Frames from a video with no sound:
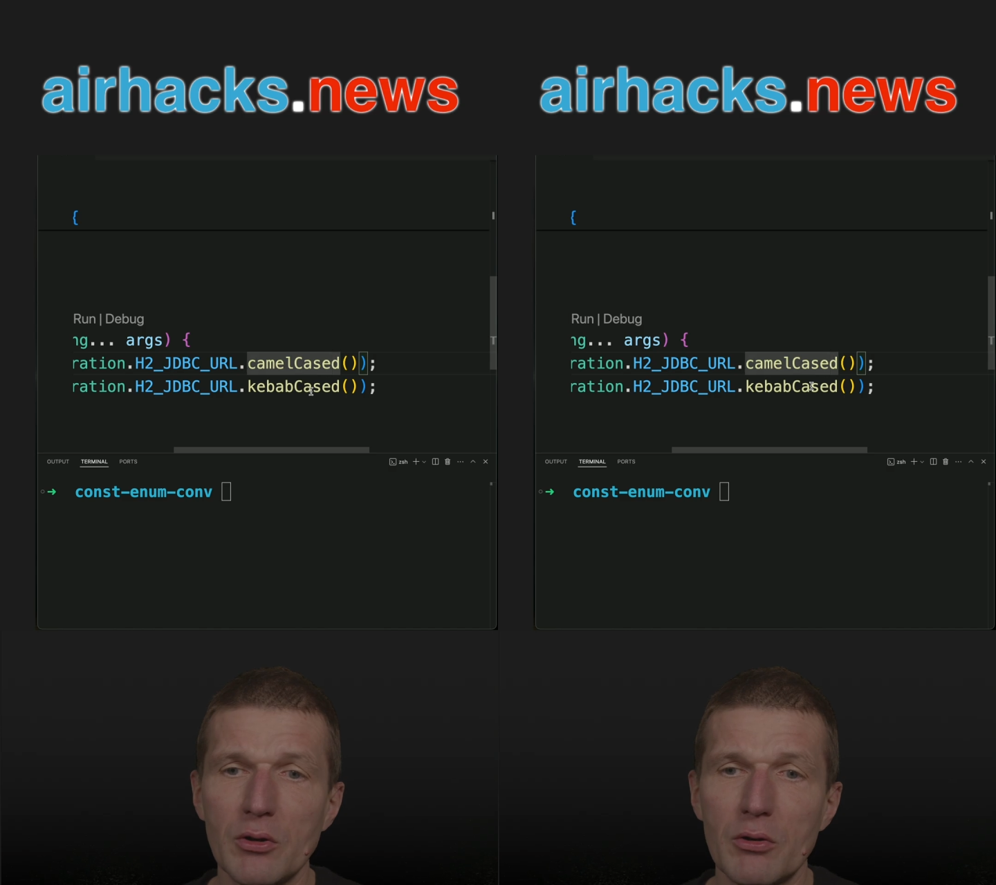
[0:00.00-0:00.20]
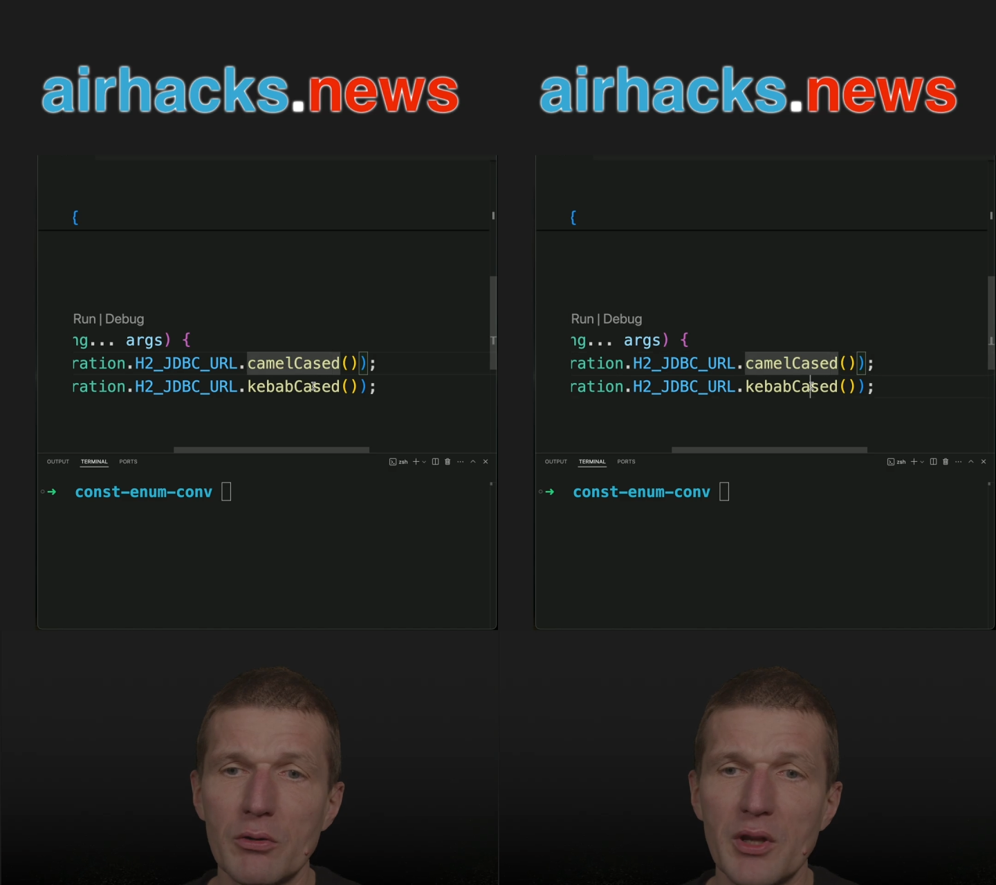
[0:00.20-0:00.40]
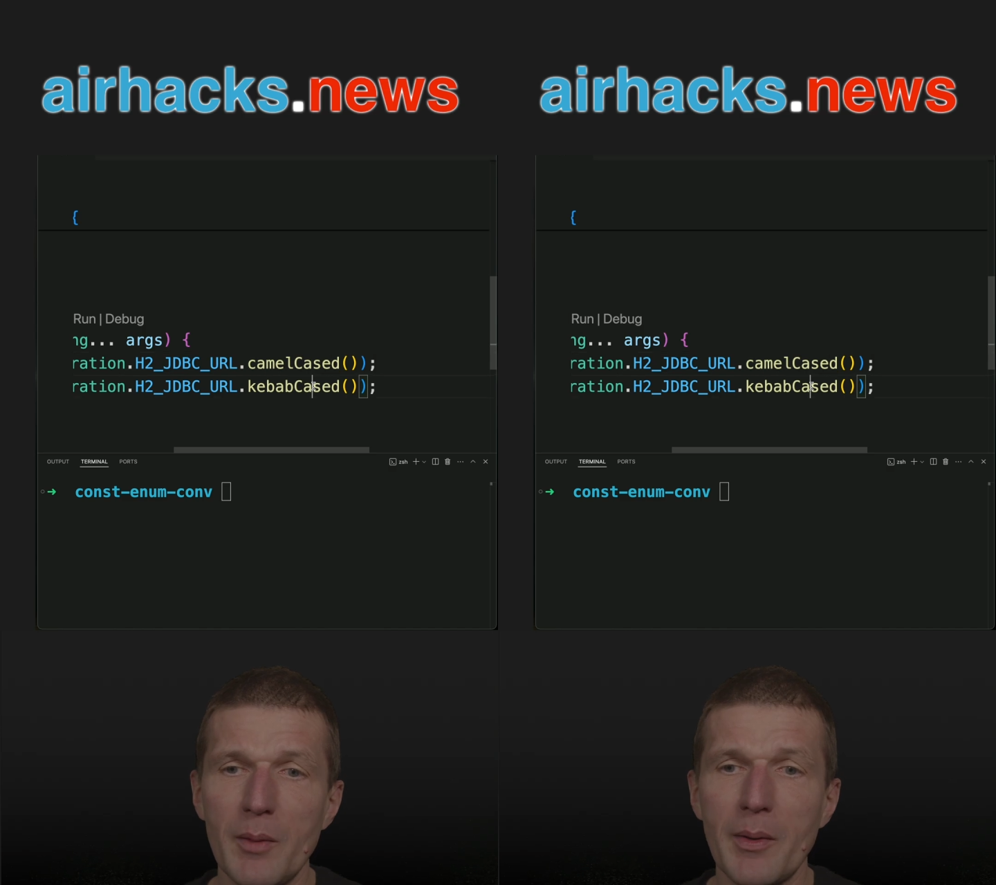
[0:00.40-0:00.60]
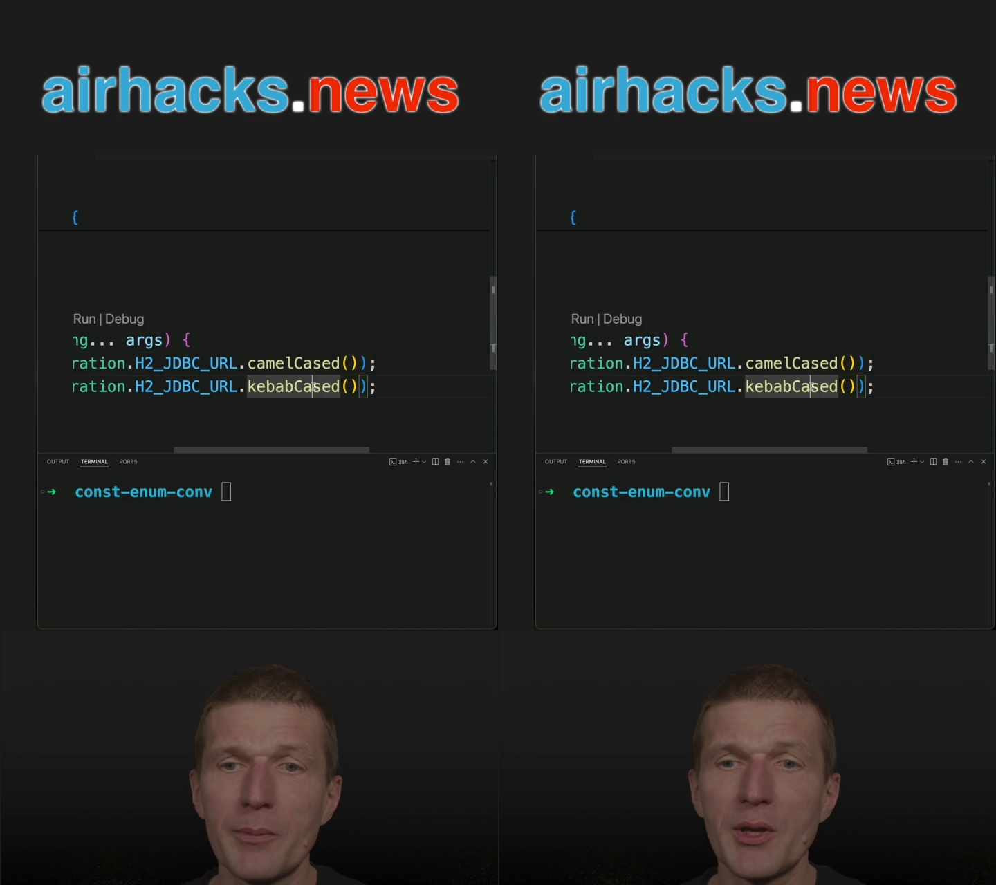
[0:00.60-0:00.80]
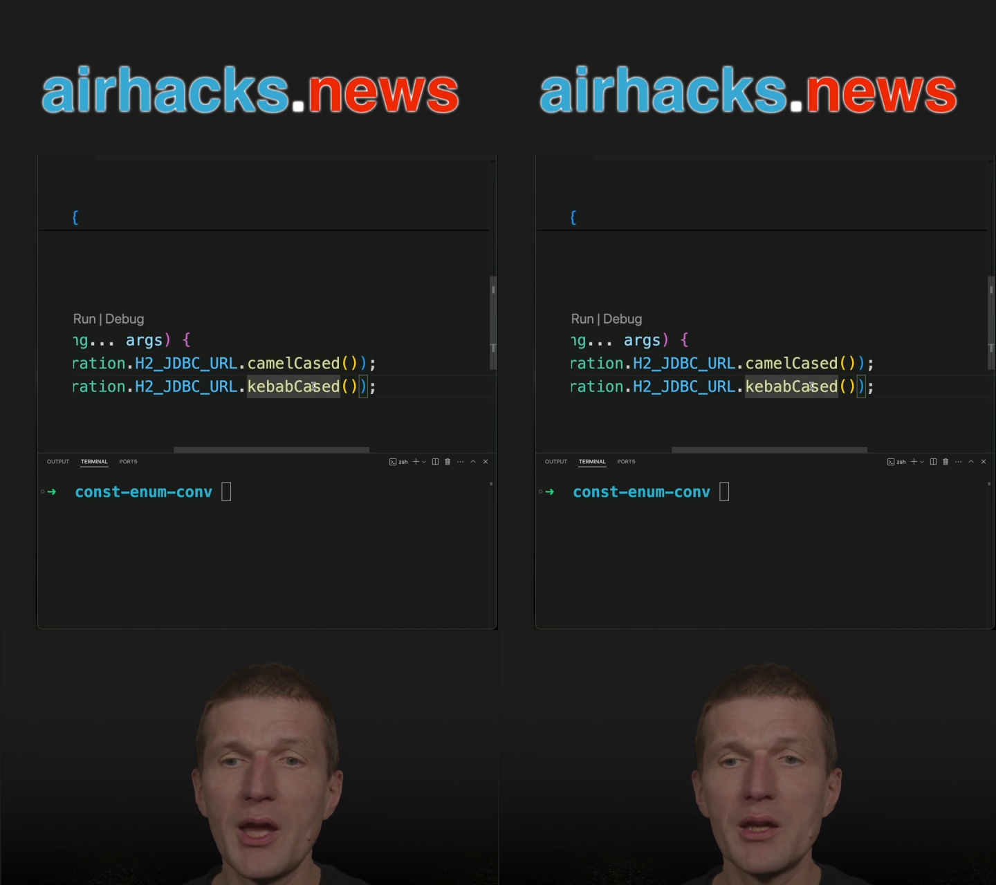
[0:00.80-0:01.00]
or
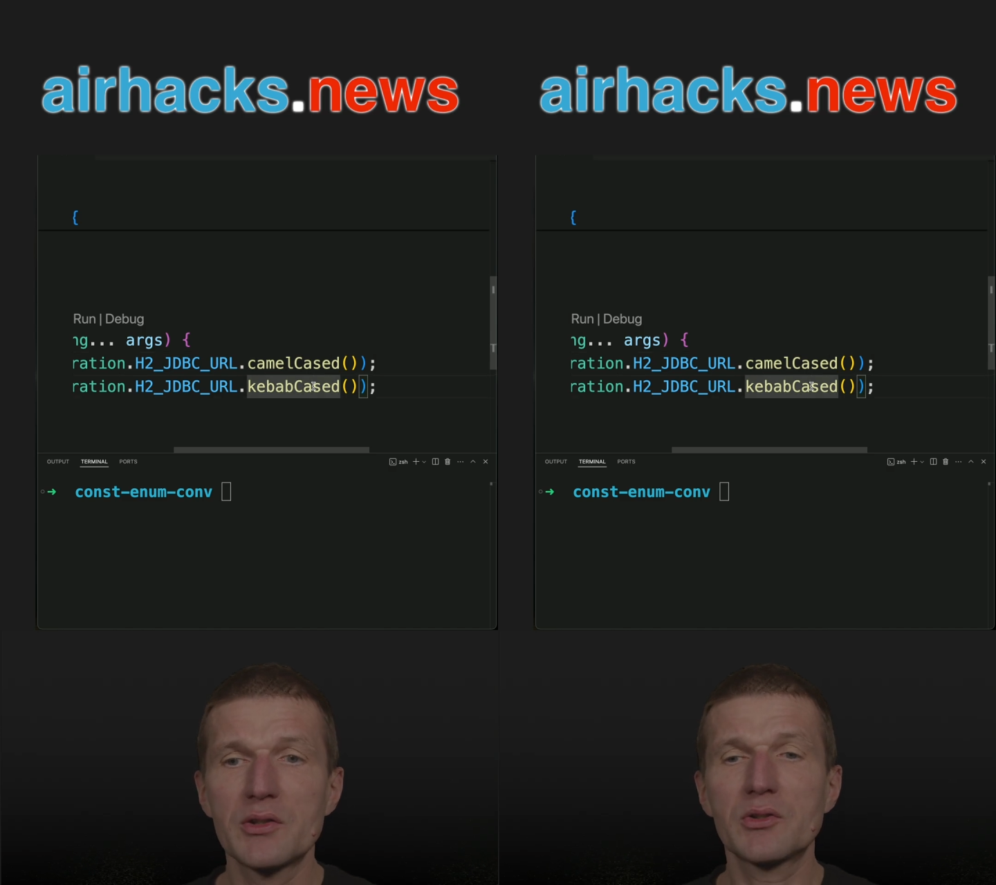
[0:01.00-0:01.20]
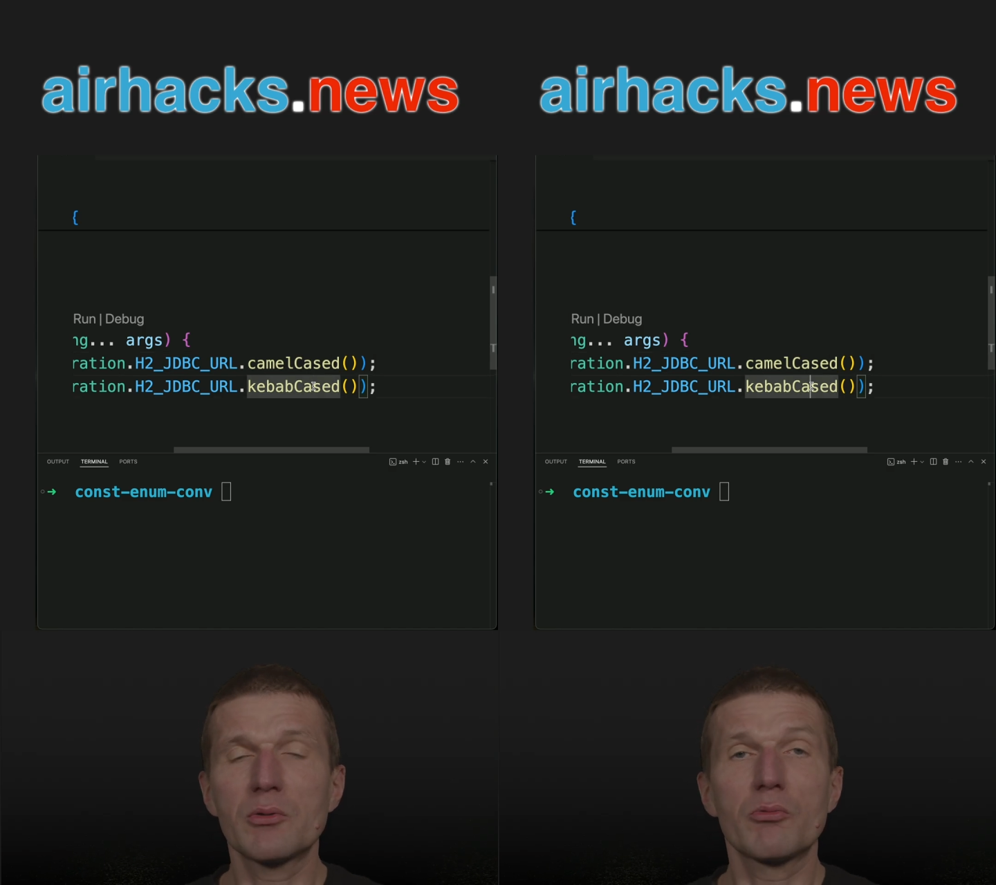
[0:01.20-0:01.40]
kebab-cased